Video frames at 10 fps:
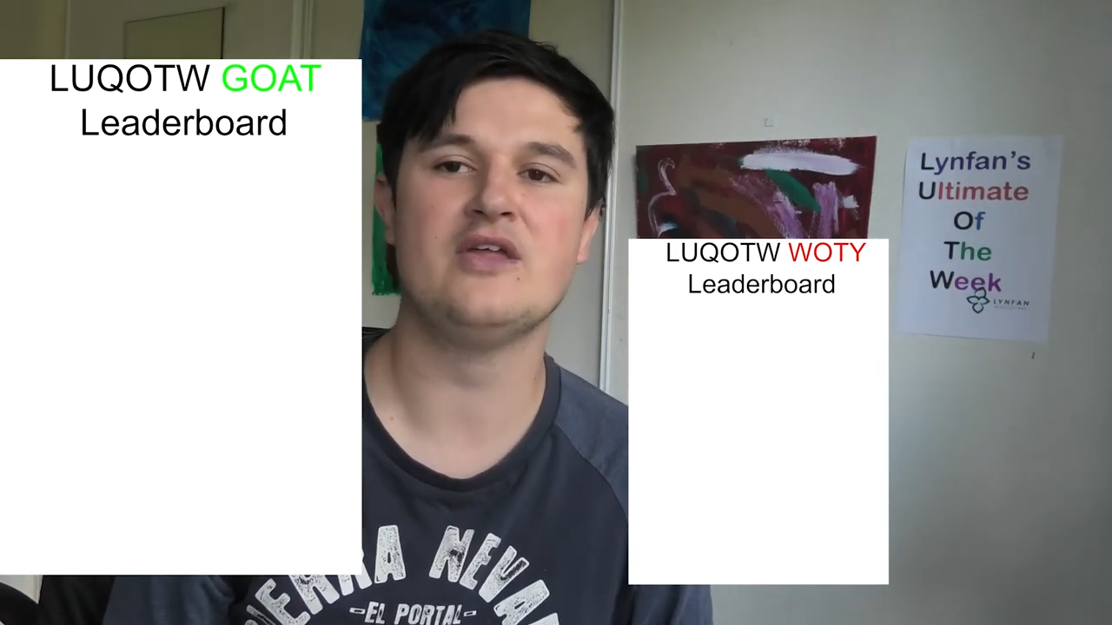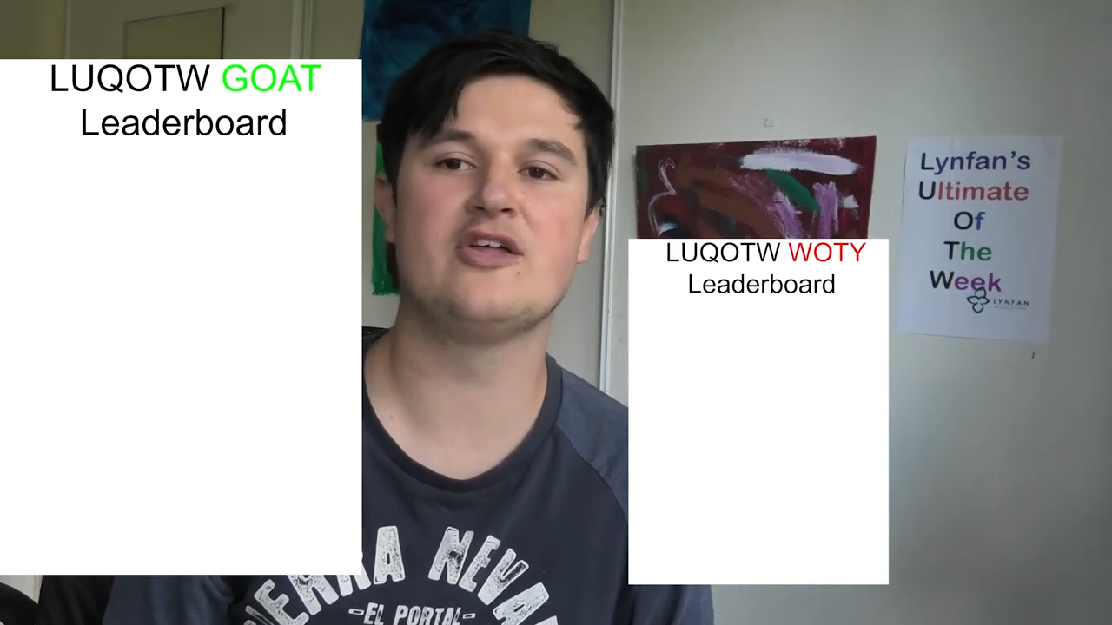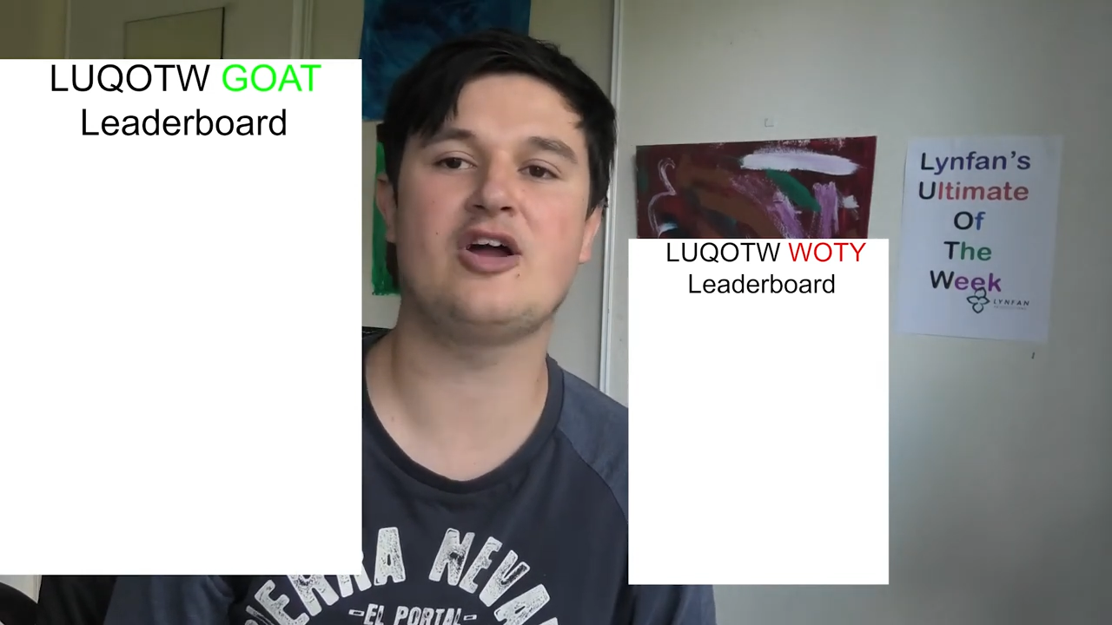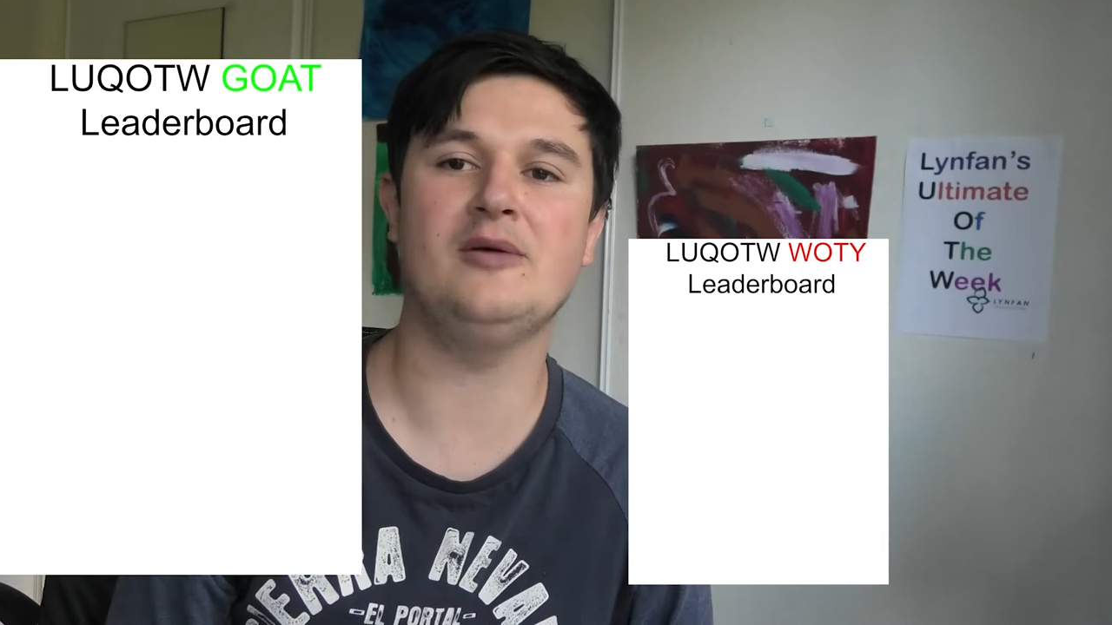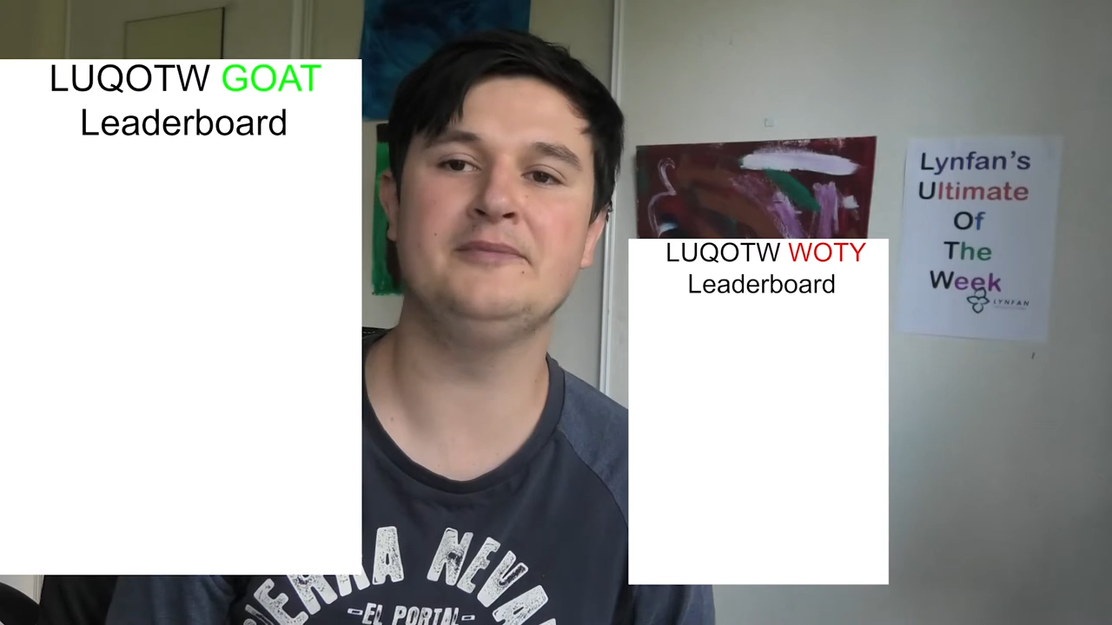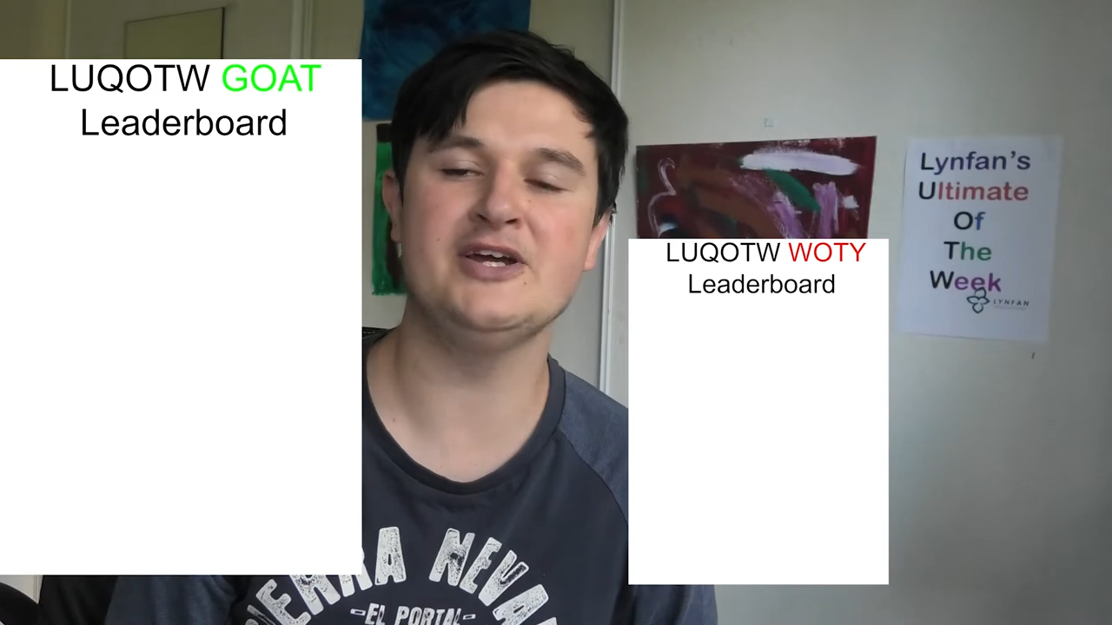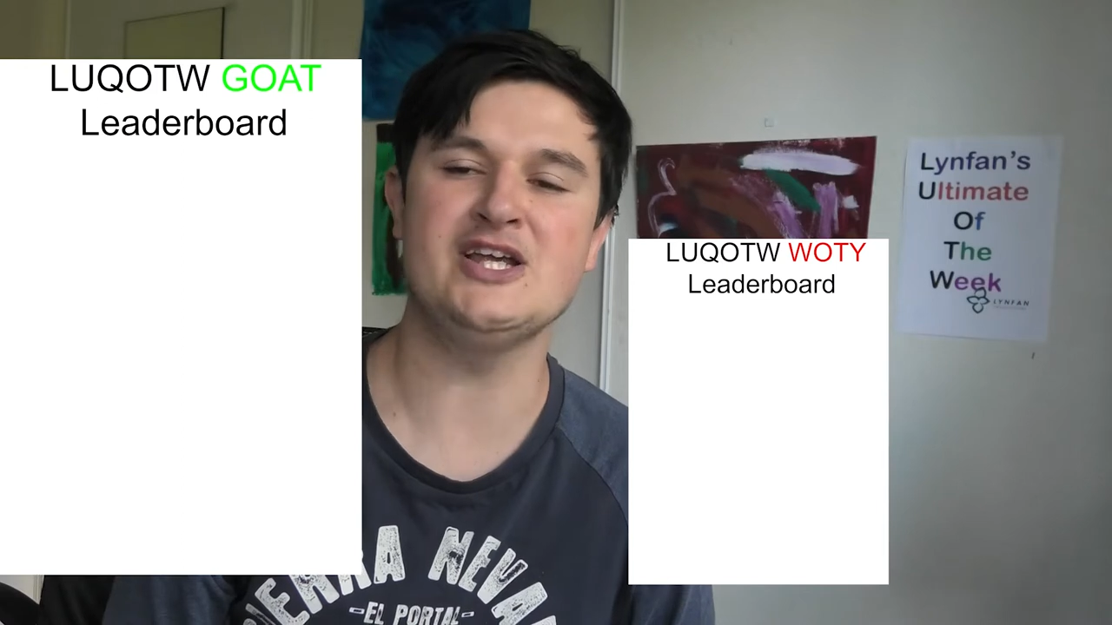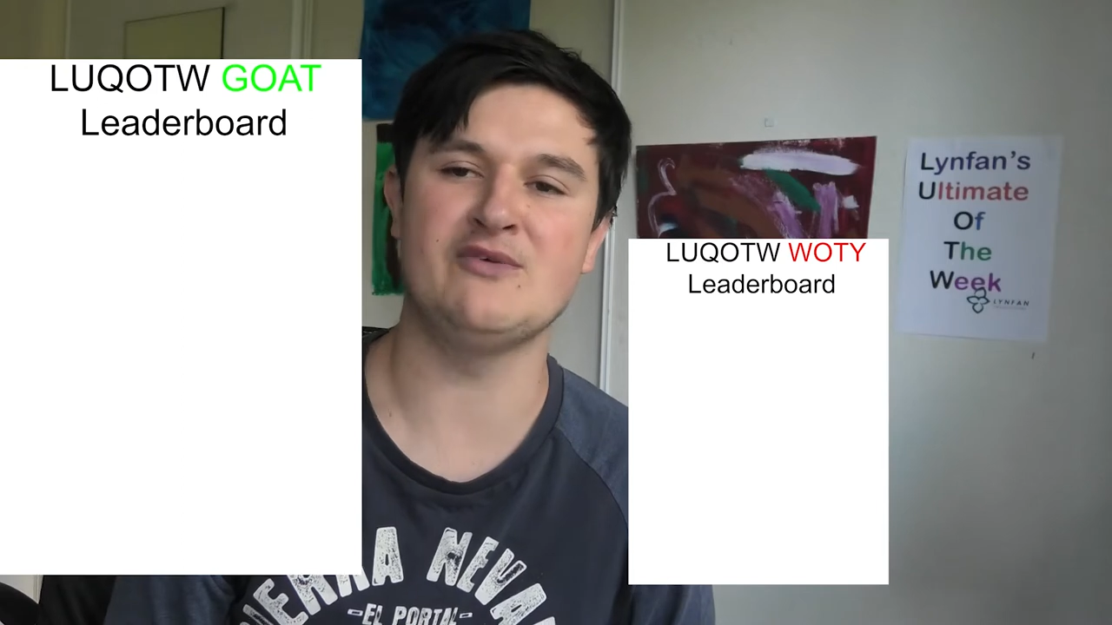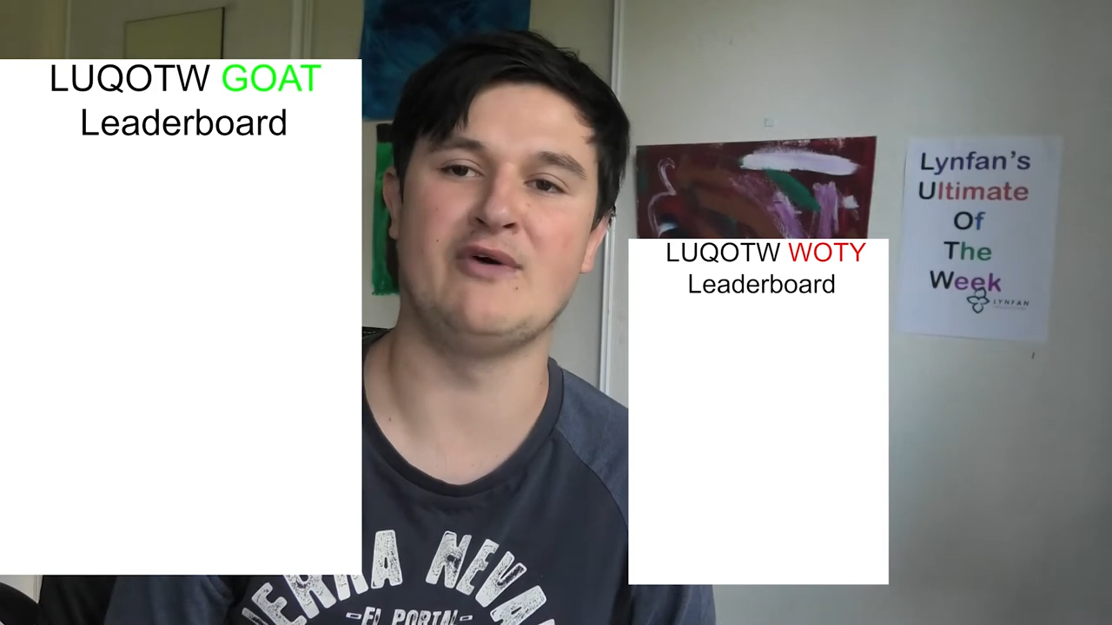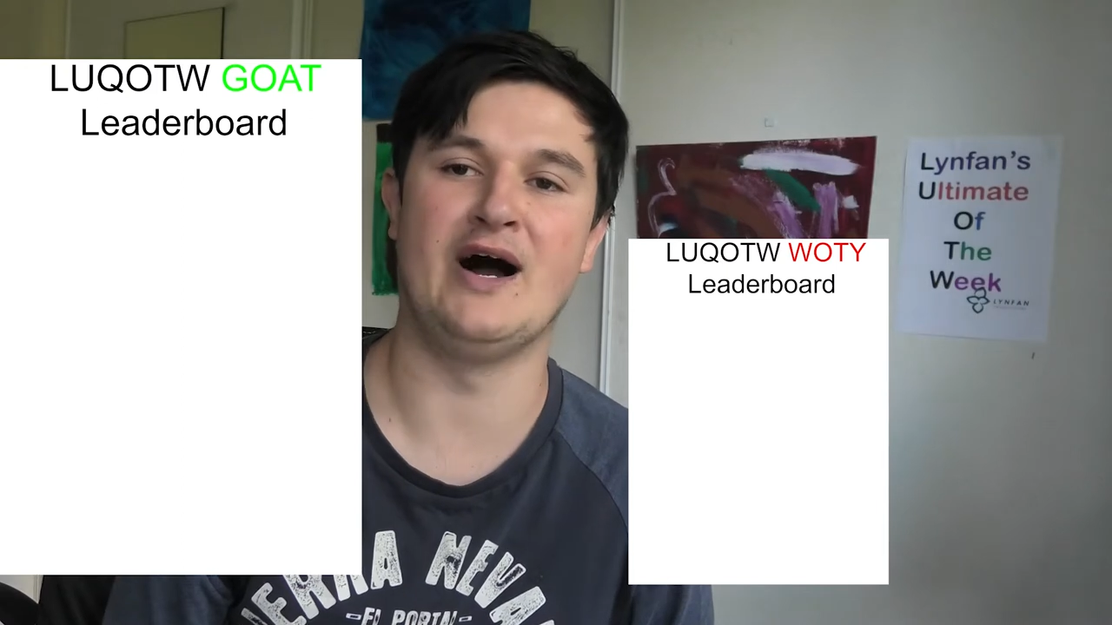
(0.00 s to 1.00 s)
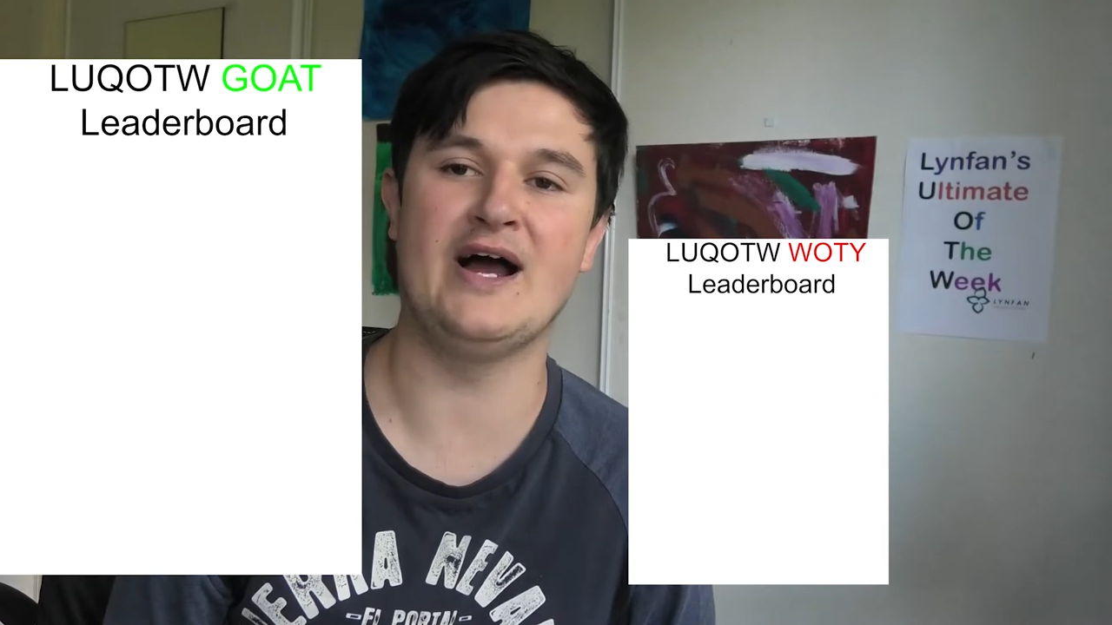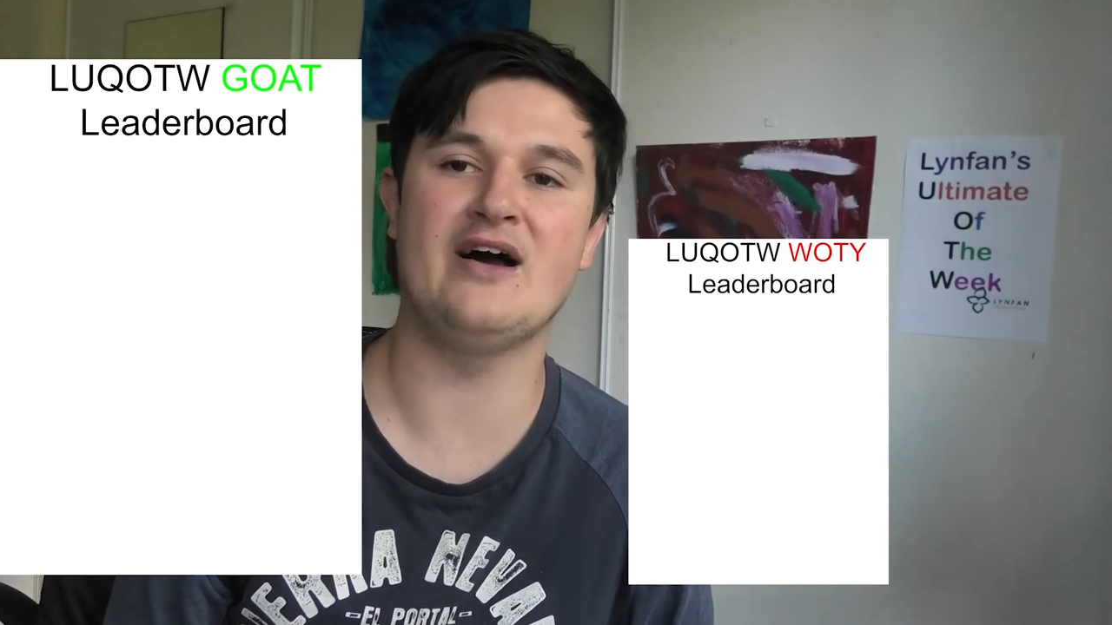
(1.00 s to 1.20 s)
the competition where I